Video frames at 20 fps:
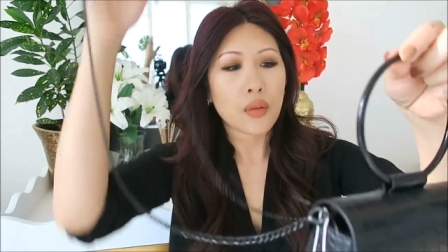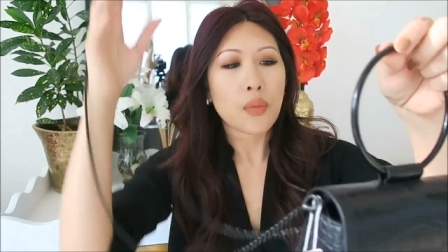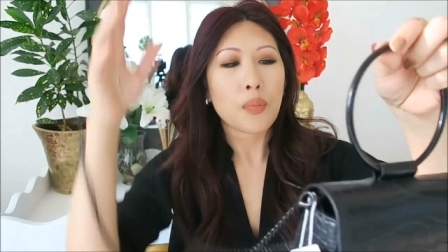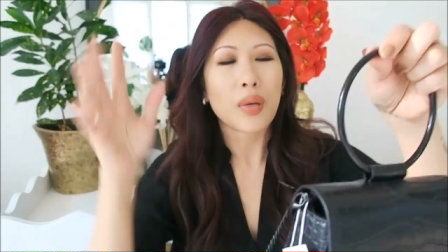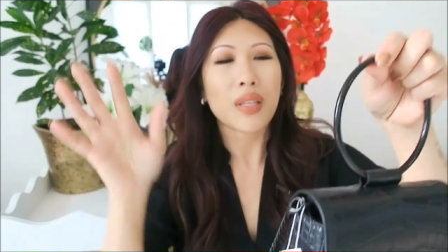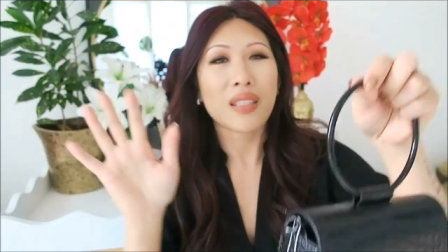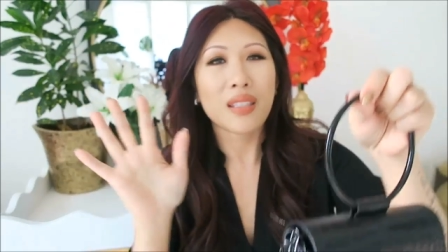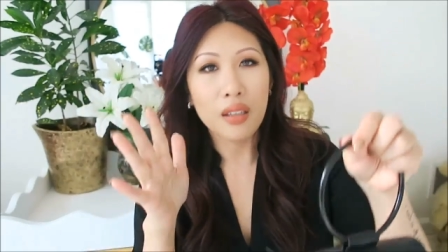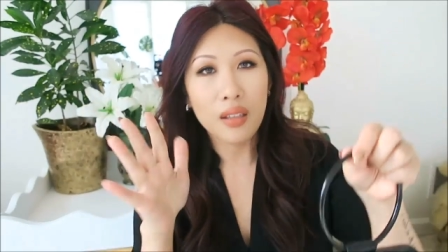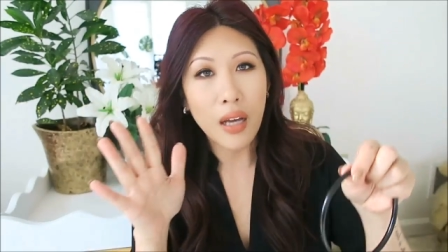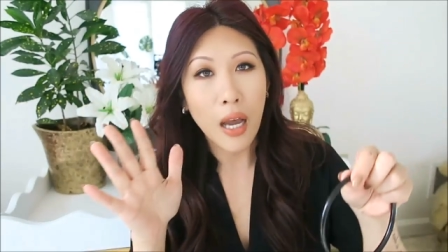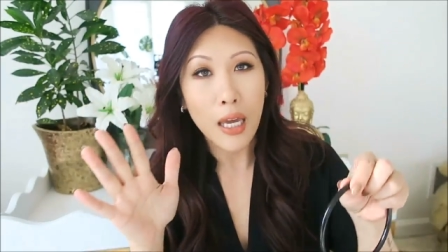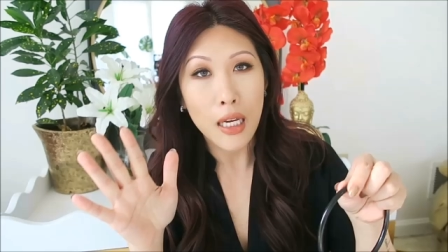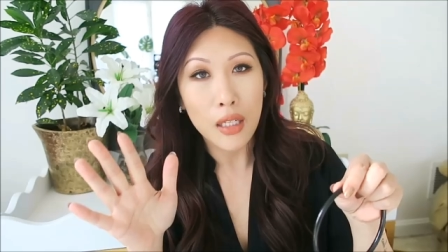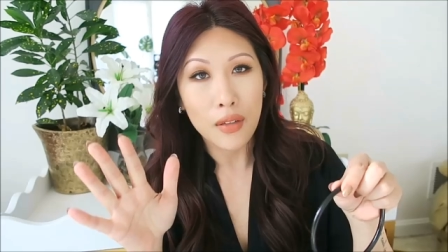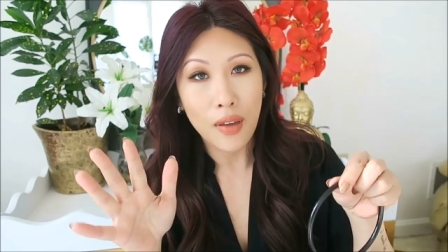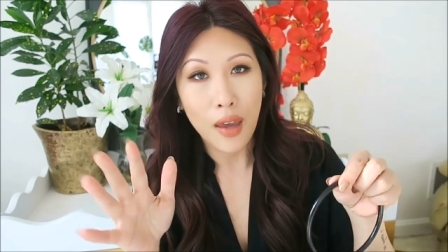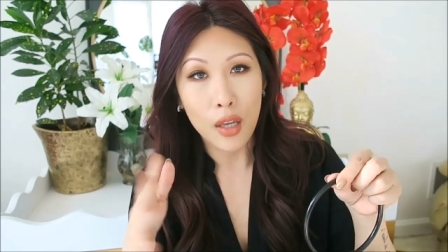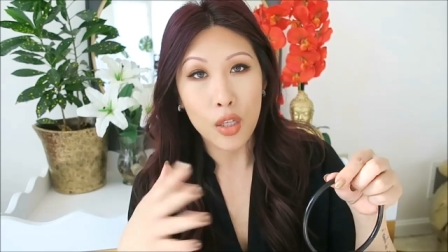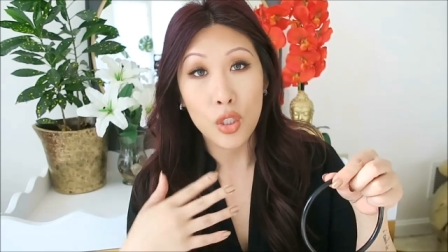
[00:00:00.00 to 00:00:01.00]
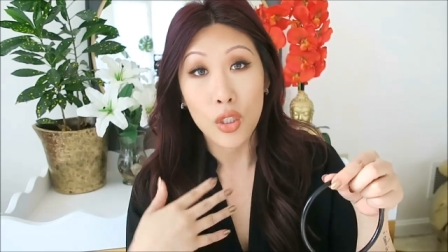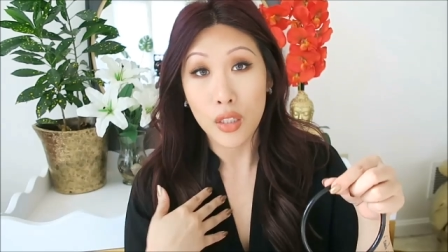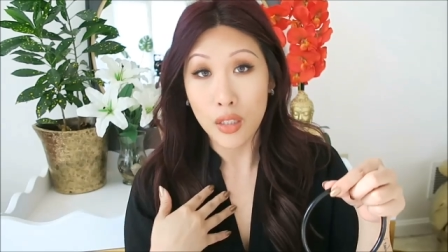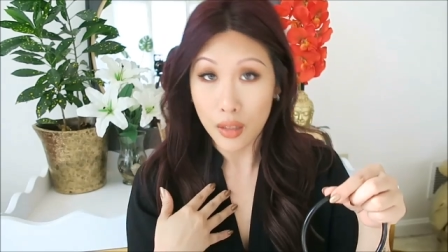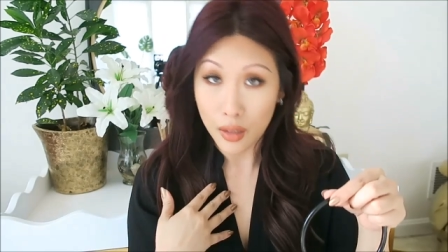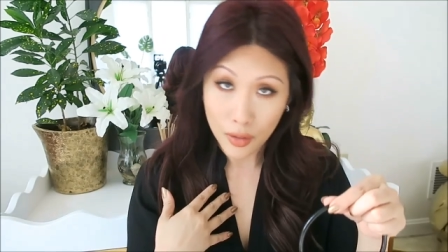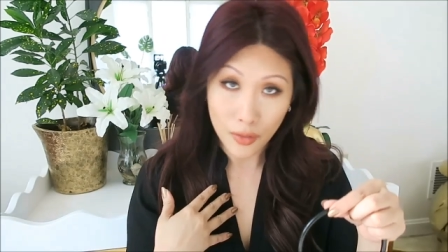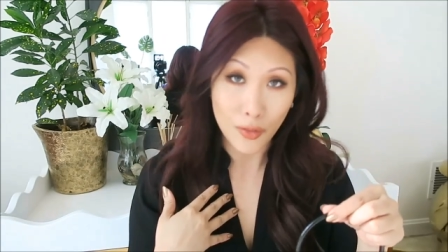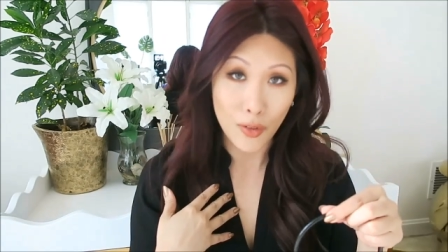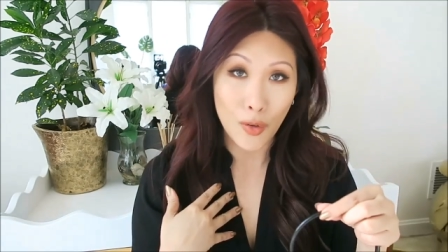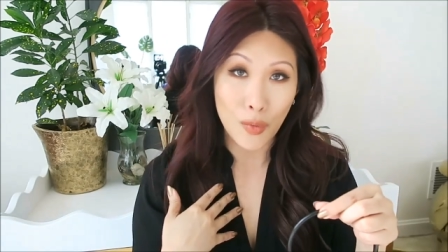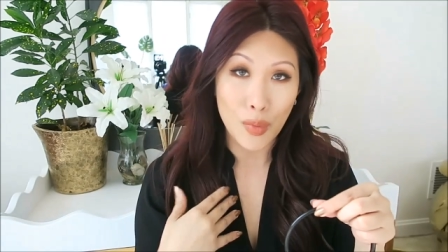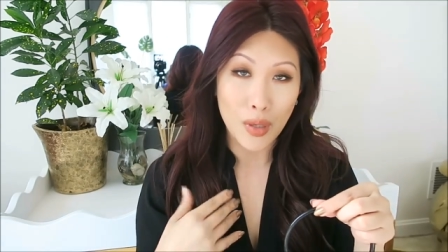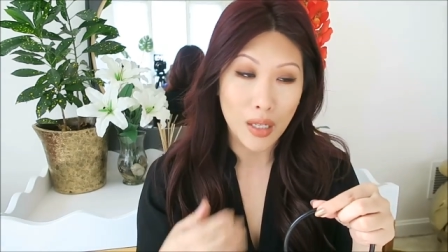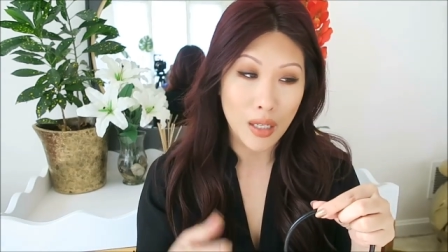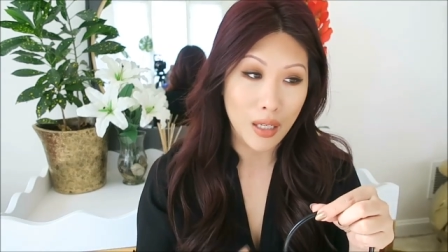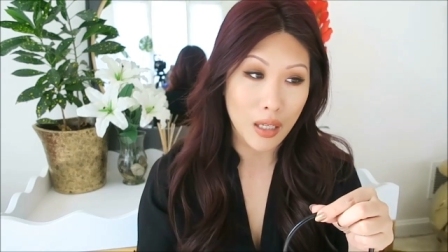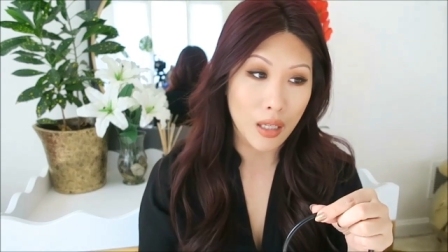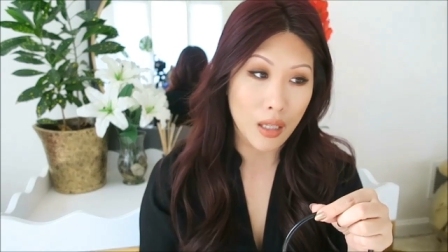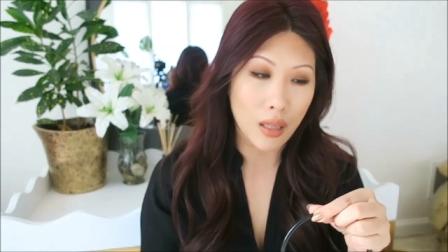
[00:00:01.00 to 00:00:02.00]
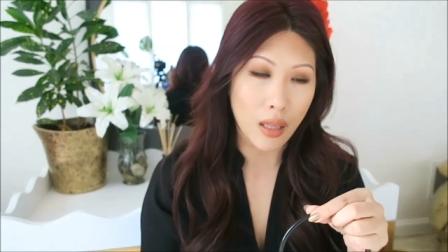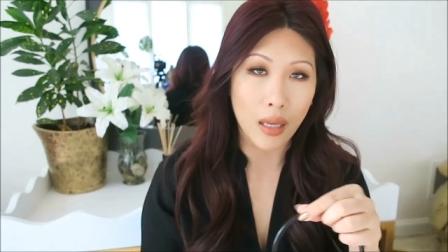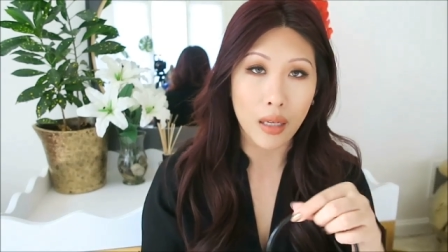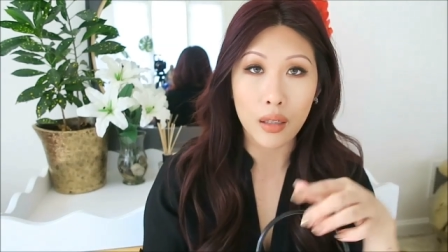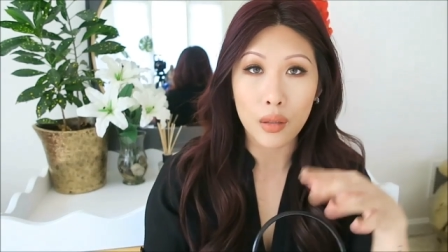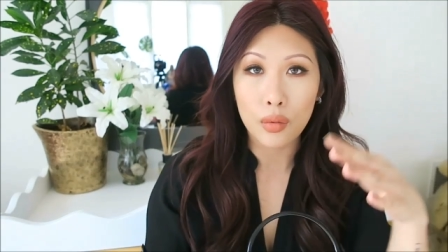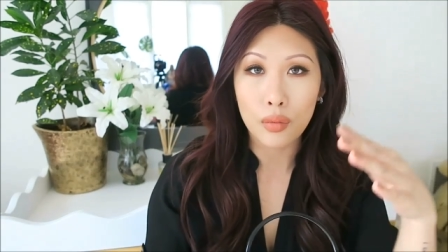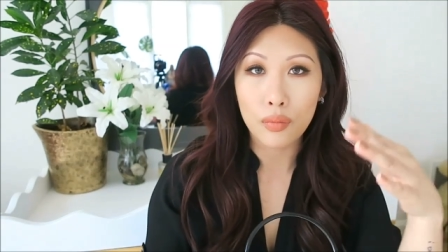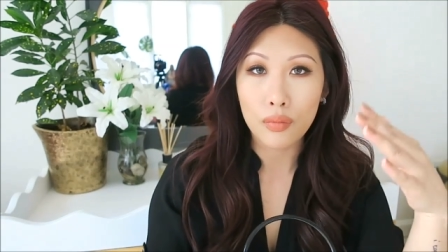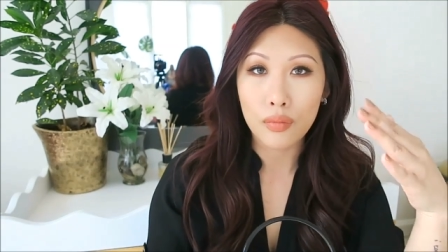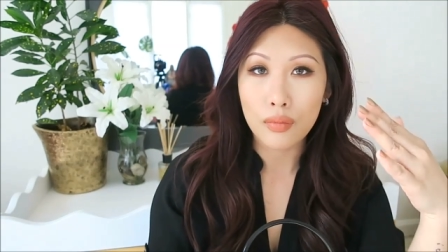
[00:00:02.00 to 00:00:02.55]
but still kind of edgy for me, like